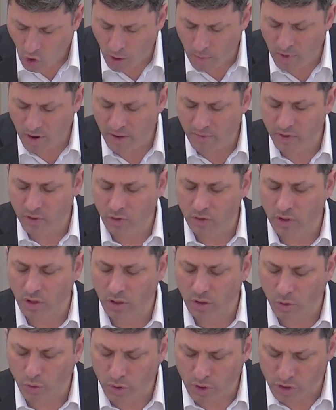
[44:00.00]
Omer Rav
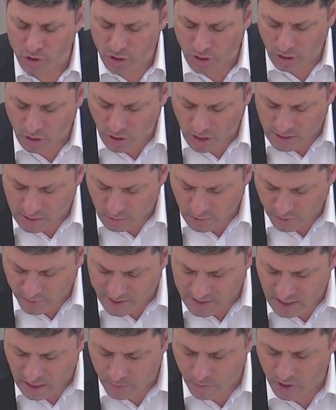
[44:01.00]
Yehuda, Kurna Shul Goizim
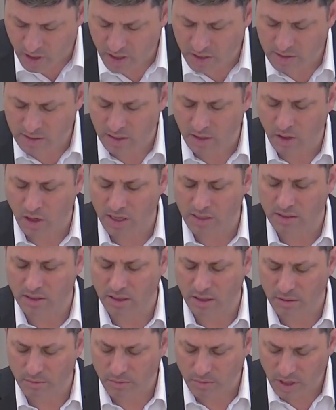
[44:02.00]
Lefatzei B'Yitz
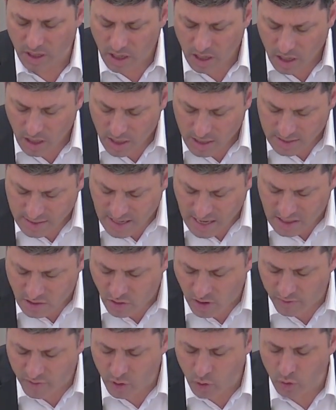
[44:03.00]
Goizim, says
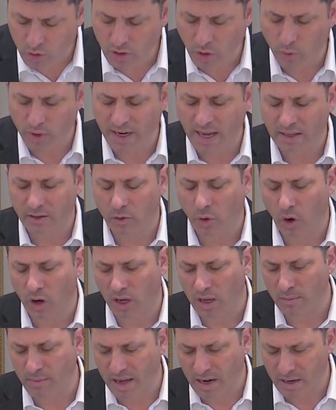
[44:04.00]
Rav Yehuda, we're not
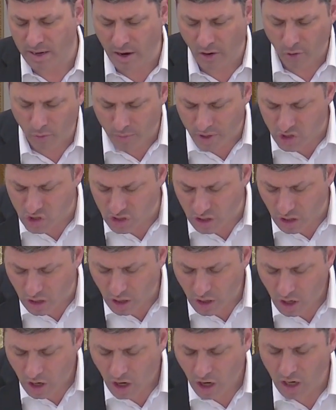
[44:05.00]
talking about in our Mishnah
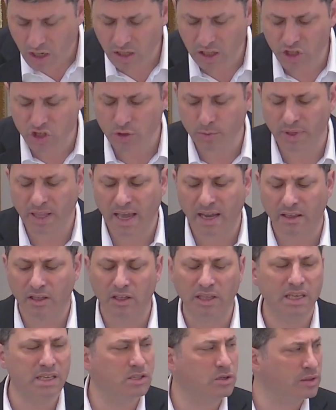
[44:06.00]
a klisha melachta
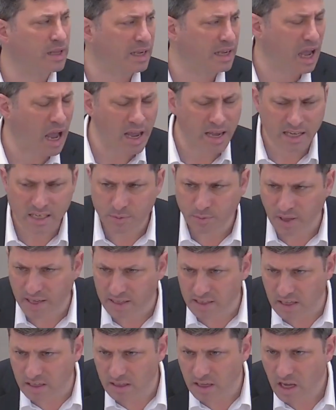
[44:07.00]
leiser like I
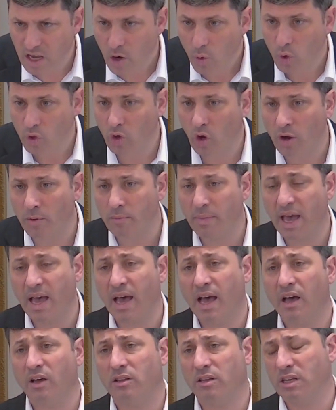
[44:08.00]
explained it. We're talking
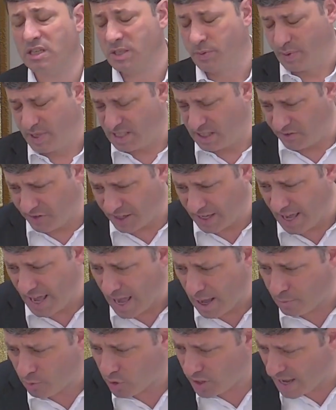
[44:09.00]
about a specific
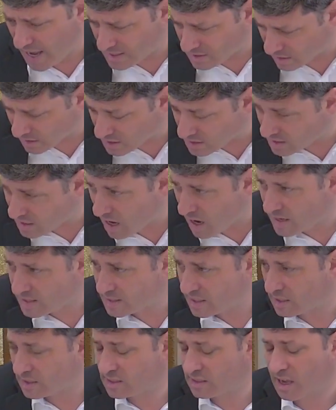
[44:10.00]
hammer he has on the side,
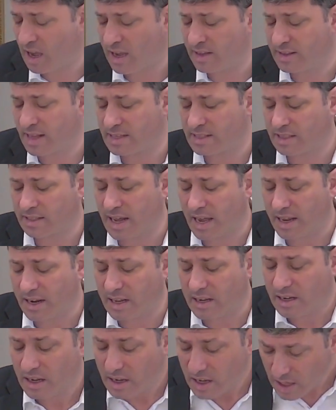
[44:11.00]
set aside,
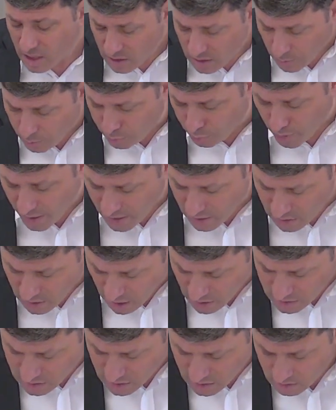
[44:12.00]
designated to break
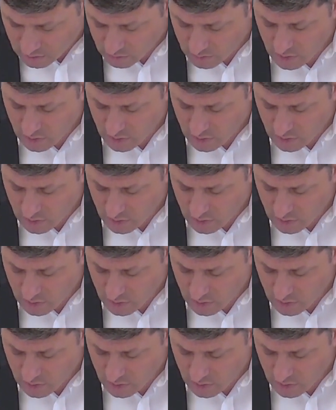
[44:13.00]
nuts.